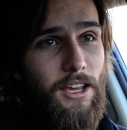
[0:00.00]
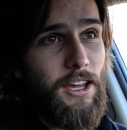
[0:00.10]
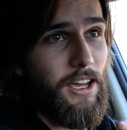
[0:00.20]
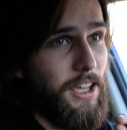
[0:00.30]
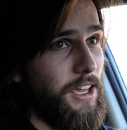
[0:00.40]

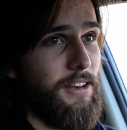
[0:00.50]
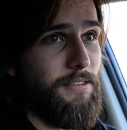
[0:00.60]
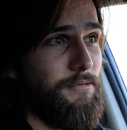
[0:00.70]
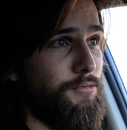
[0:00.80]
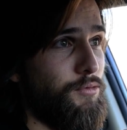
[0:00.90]
and I get
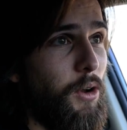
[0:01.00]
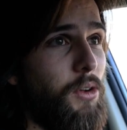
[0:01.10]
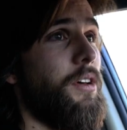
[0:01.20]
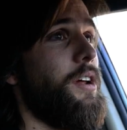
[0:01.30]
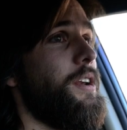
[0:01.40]

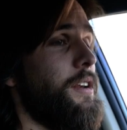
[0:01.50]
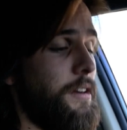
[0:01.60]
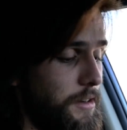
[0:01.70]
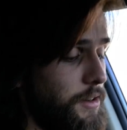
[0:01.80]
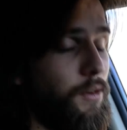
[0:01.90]
rolling,
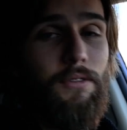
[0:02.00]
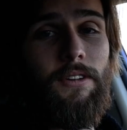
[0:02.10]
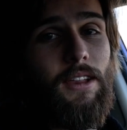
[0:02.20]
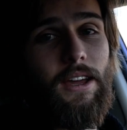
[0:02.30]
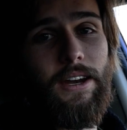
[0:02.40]
and I don't
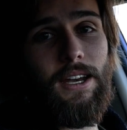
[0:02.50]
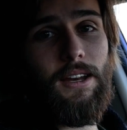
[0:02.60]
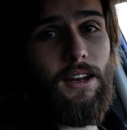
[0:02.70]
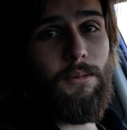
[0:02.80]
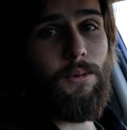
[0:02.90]
feel like I
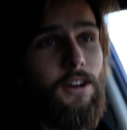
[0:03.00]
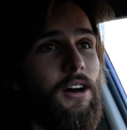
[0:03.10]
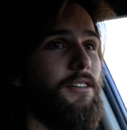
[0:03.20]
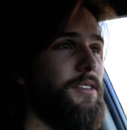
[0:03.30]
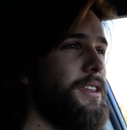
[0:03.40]
need any more
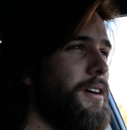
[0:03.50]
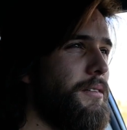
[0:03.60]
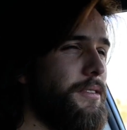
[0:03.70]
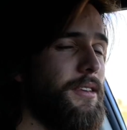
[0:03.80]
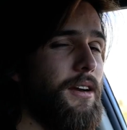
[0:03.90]
coffee, then
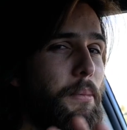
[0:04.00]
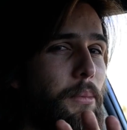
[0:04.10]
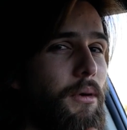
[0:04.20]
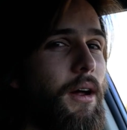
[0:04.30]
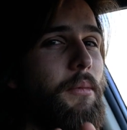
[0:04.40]
I'll
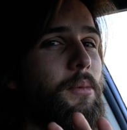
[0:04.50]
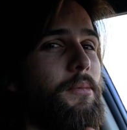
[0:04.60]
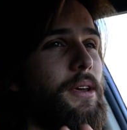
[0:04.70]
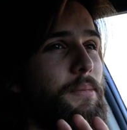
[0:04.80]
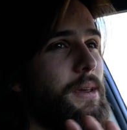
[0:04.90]

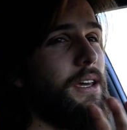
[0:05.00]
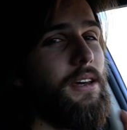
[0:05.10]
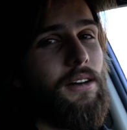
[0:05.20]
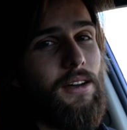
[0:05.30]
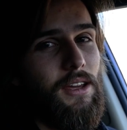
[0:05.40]
probably be
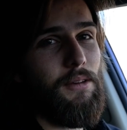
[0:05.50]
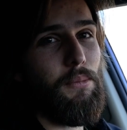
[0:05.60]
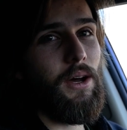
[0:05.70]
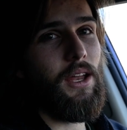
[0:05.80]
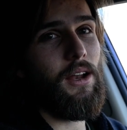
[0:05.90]
good.
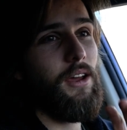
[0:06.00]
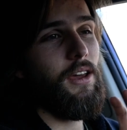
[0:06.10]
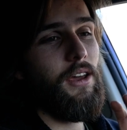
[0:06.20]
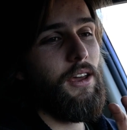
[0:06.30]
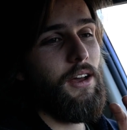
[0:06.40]
But
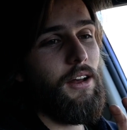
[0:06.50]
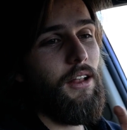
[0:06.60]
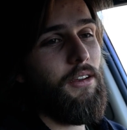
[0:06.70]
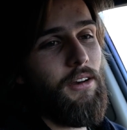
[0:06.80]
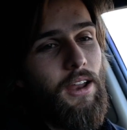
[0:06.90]
other than